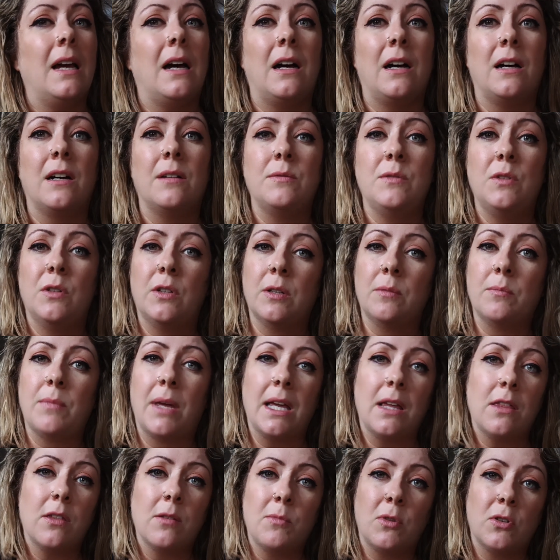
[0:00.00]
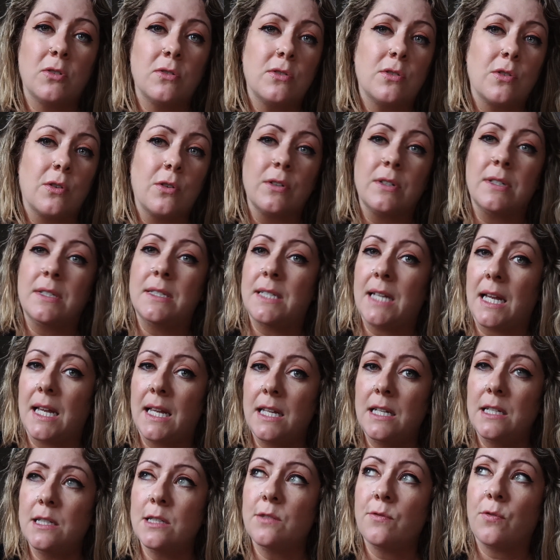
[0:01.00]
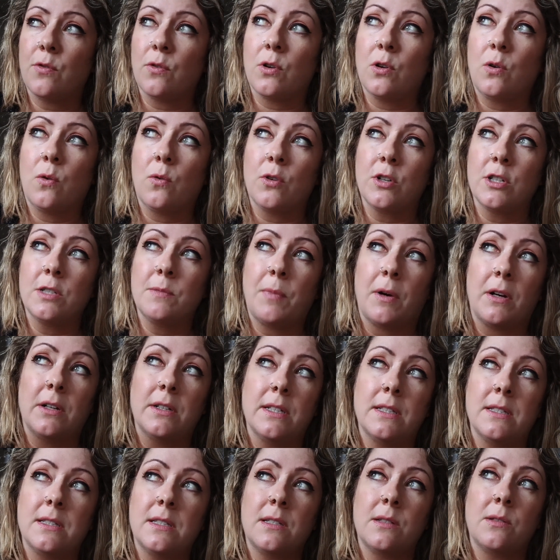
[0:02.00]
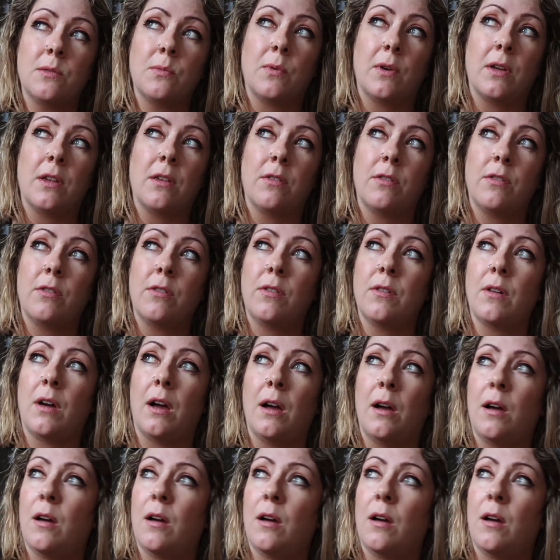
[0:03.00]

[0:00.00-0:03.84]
You can make them on certain days for correspondence with